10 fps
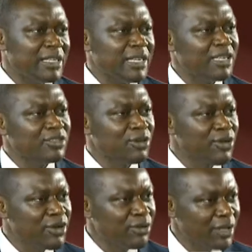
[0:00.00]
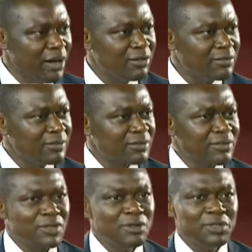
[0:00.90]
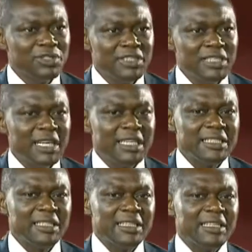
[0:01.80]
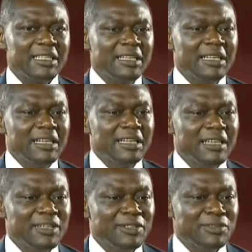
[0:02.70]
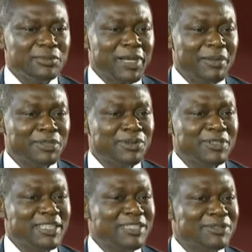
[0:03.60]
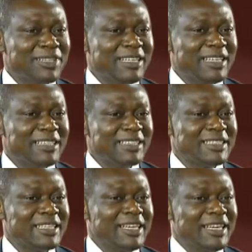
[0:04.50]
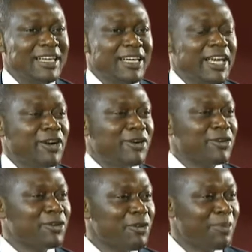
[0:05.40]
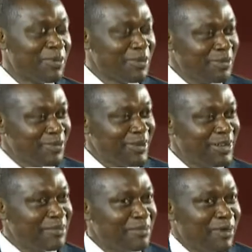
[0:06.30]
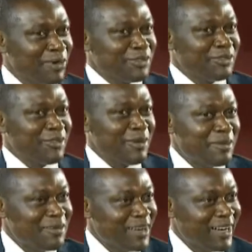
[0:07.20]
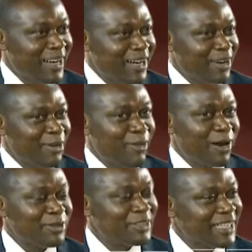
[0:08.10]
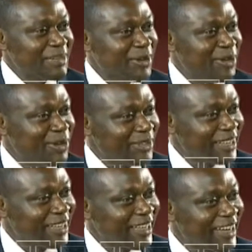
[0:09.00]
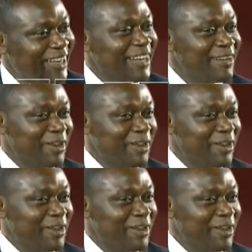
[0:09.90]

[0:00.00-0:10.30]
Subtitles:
that is going on now. You will see that you capture on the newsline that a group bought from 100 million for a